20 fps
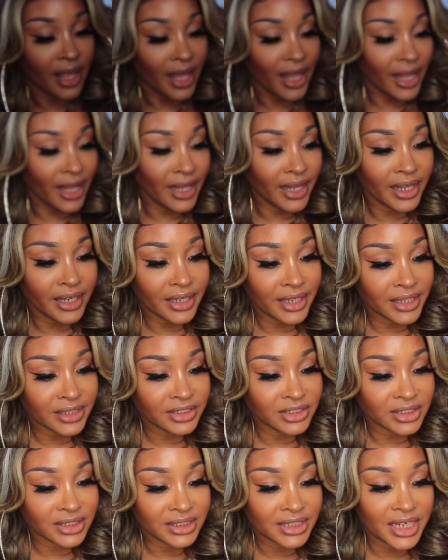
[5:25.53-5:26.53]
and
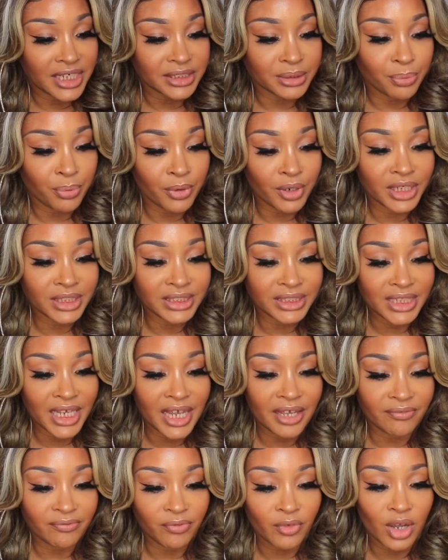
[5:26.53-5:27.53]
it just says
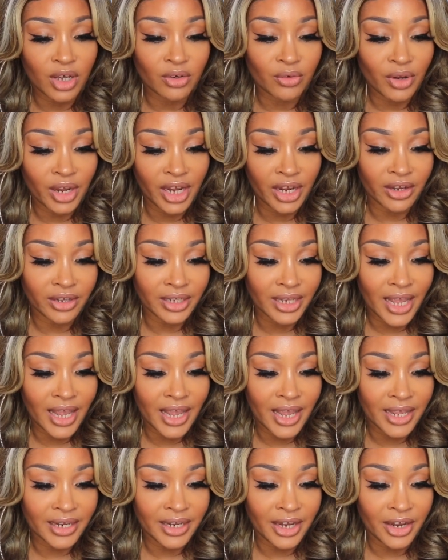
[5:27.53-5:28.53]
preset frontal
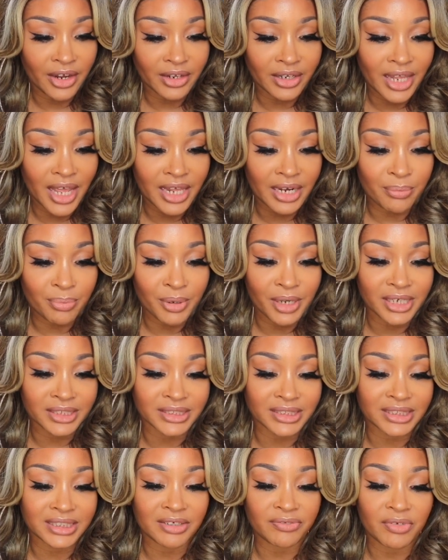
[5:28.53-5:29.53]
hairline hairline
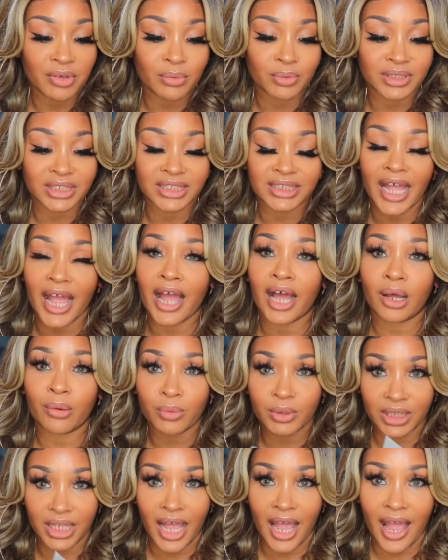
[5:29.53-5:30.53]
appears as if it was
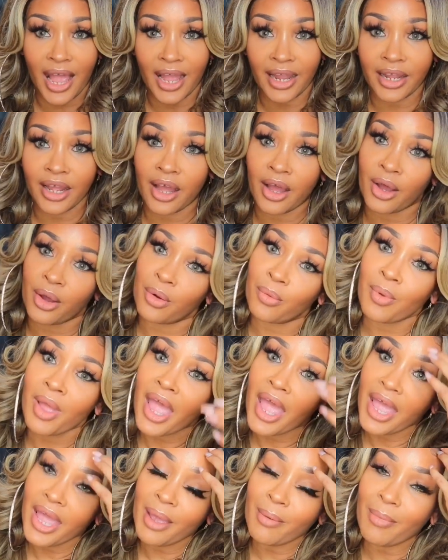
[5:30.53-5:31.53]
styled with a hot comb
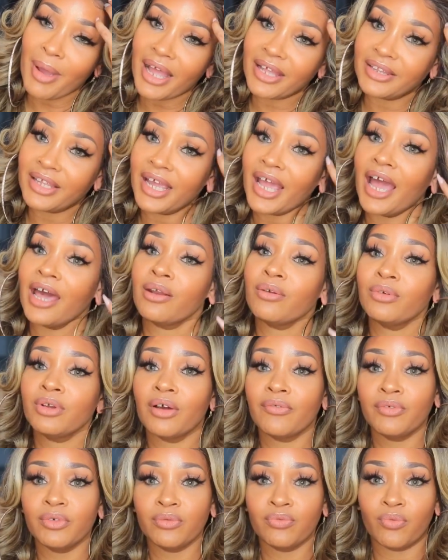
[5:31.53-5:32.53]
and by that i don't
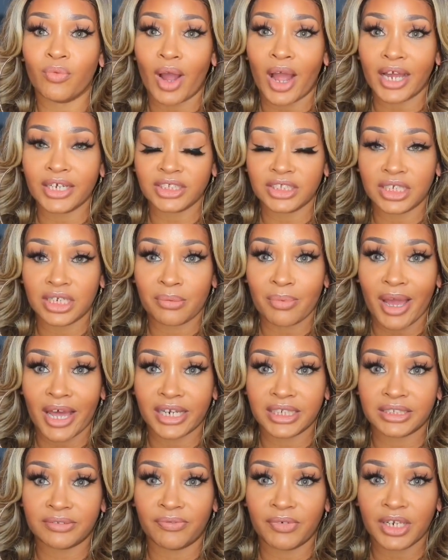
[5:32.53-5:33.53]
know if you've watched
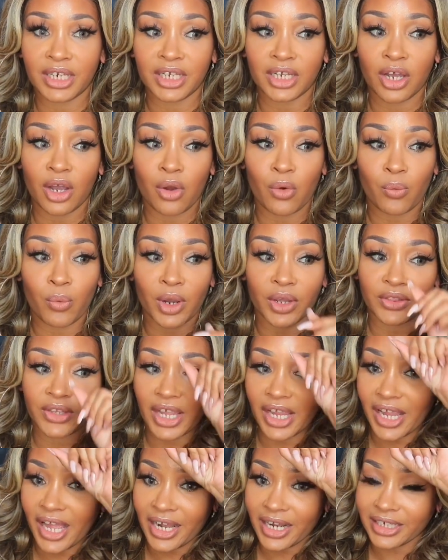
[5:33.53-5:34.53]
anybody's video where
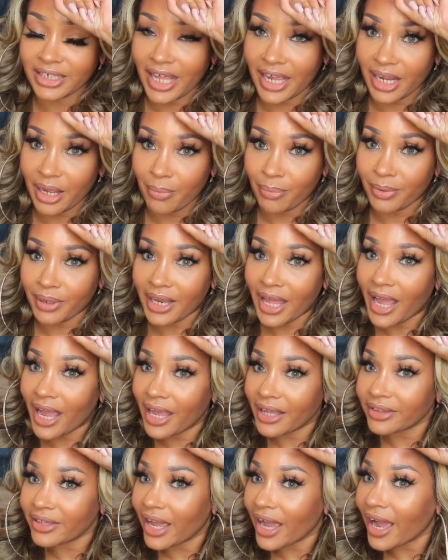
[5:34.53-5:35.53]
they kind of like
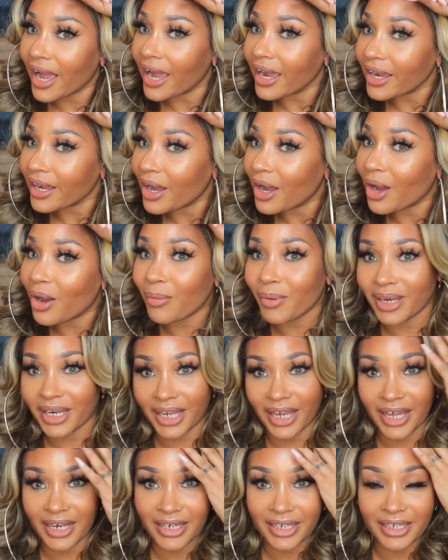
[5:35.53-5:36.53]
apply the hot comb and
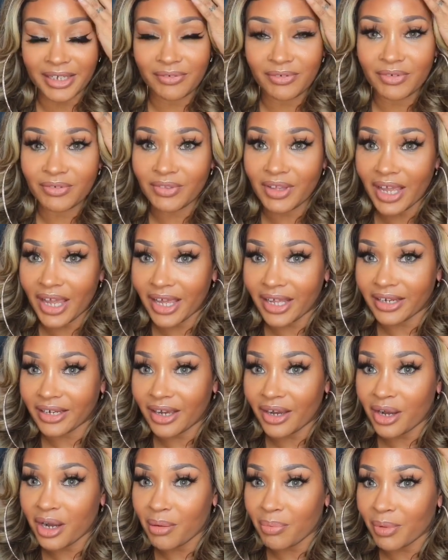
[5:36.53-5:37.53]
it kind of give you that
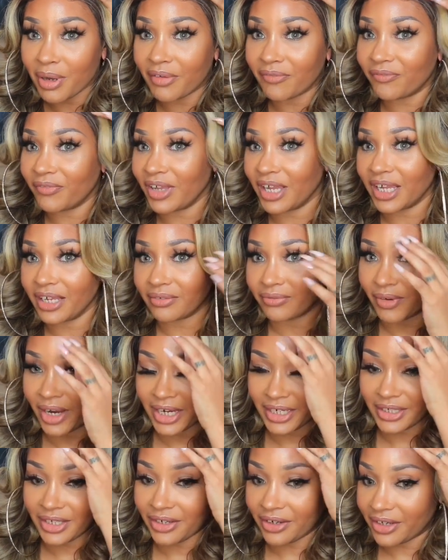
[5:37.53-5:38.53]
up effect
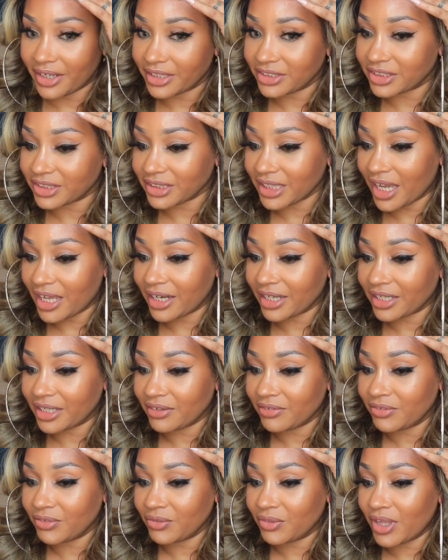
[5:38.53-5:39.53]
right there it just kind of
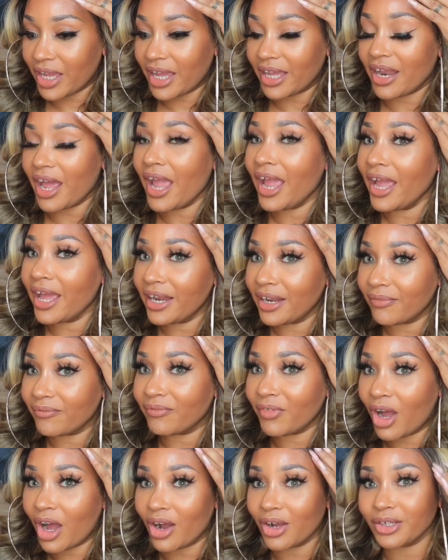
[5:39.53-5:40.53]
gives you that added
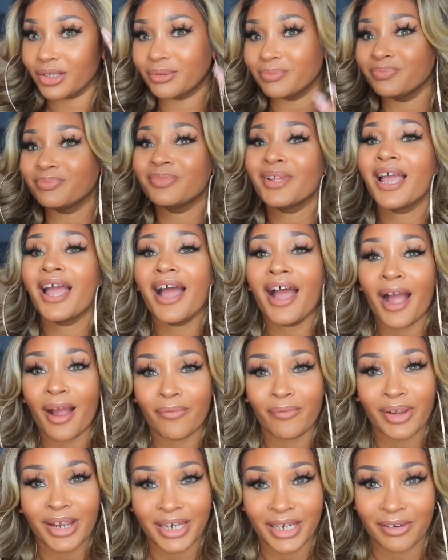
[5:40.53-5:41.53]
volume
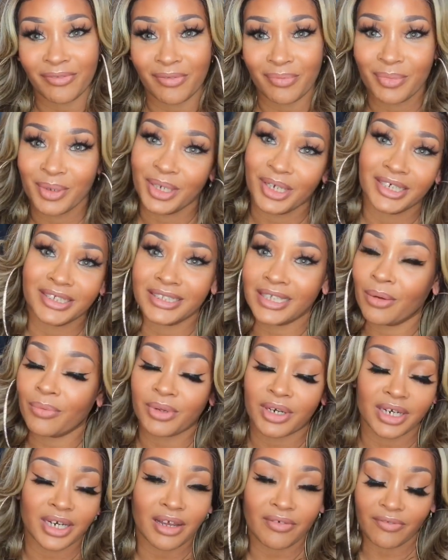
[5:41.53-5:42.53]
i read that from here because i
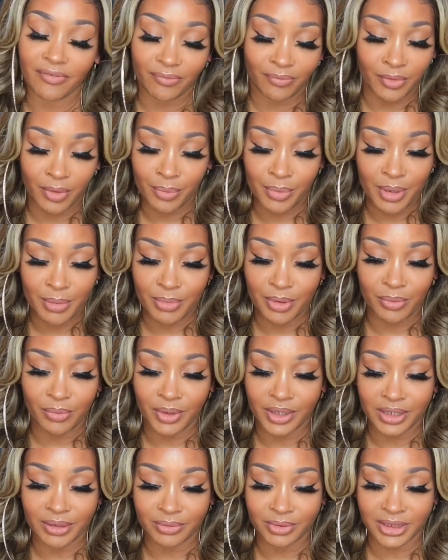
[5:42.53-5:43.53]
would have never remembered
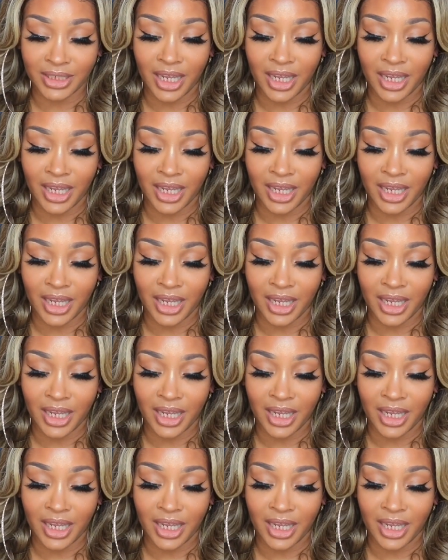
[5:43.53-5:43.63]
what it was